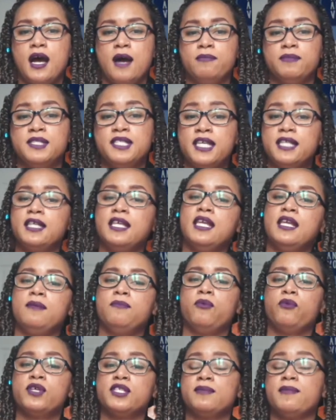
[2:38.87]
did keep
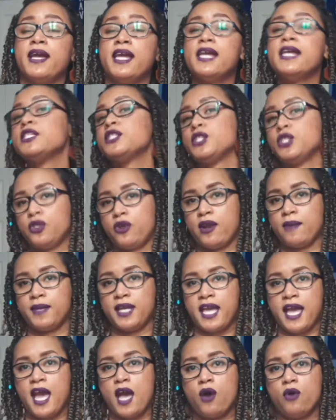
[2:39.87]
was my Instagram
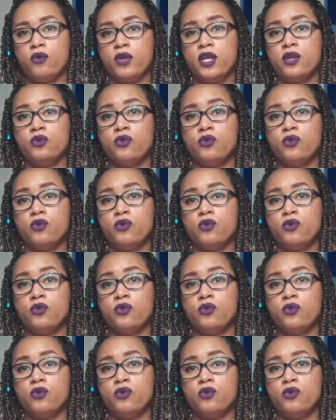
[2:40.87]
account in